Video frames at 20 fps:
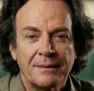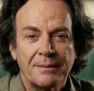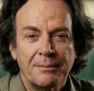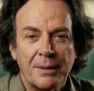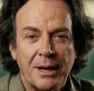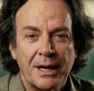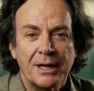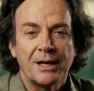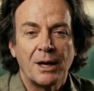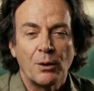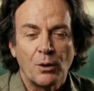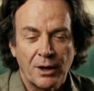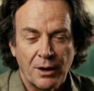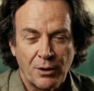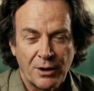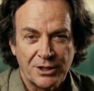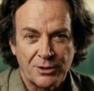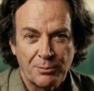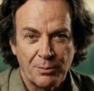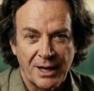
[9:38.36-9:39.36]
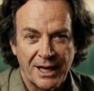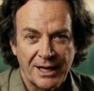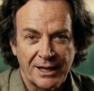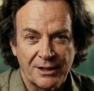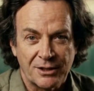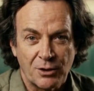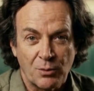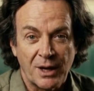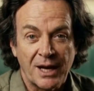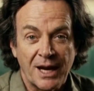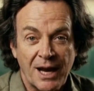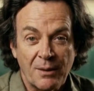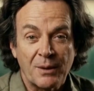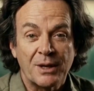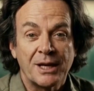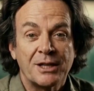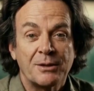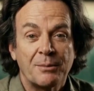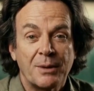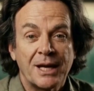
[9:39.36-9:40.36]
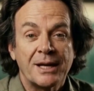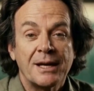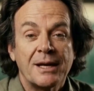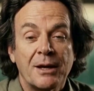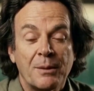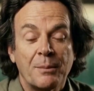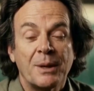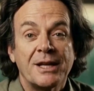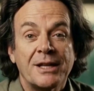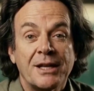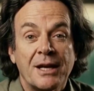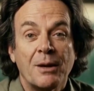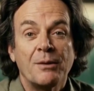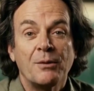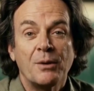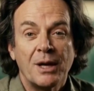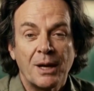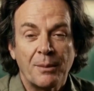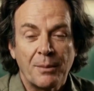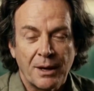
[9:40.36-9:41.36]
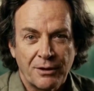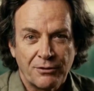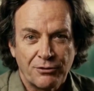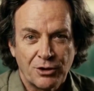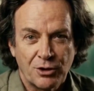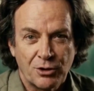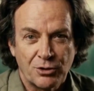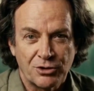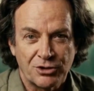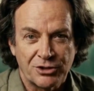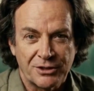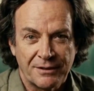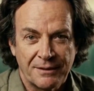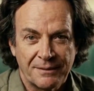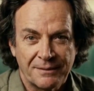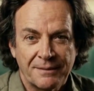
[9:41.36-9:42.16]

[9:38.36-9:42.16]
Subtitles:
because I want to explain it the way I would explain it to myself when I'm confused.